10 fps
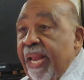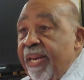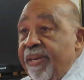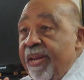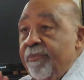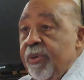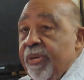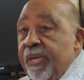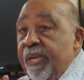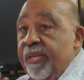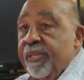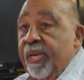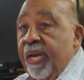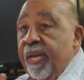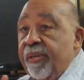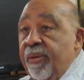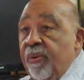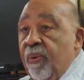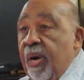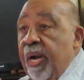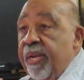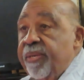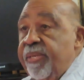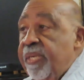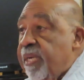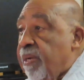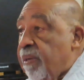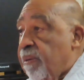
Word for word: And Nebuchadnezzar had no idea